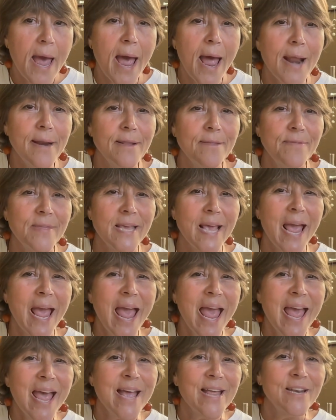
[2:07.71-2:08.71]
And in the
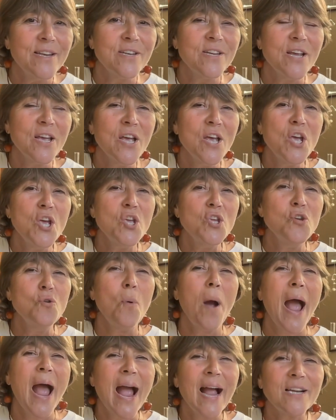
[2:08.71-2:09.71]
end, you
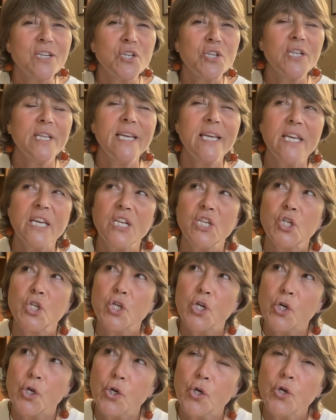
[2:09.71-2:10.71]
actually can
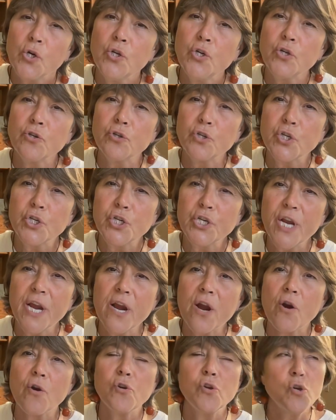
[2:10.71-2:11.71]
turn your
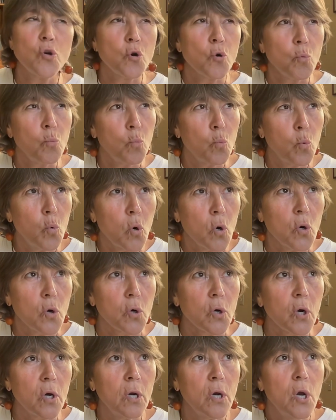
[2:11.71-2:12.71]
chair, your
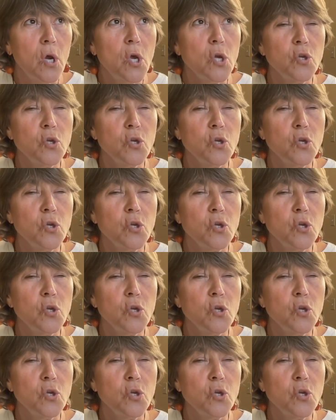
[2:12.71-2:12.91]
work,